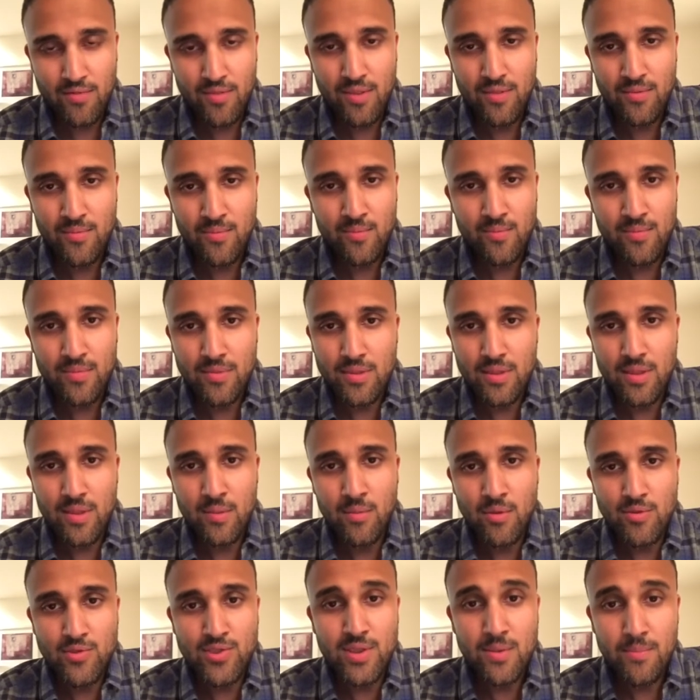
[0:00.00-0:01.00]
of the
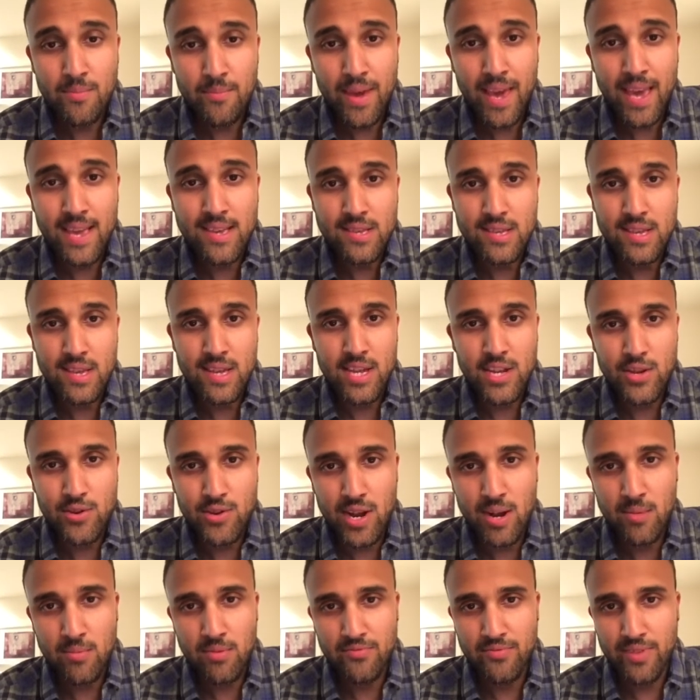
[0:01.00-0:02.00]
most amazing,
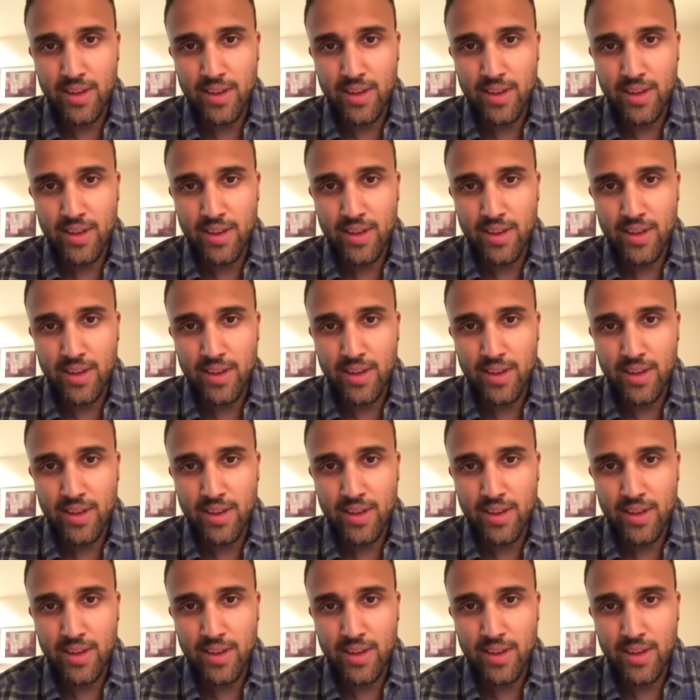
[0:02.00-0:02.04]
incredible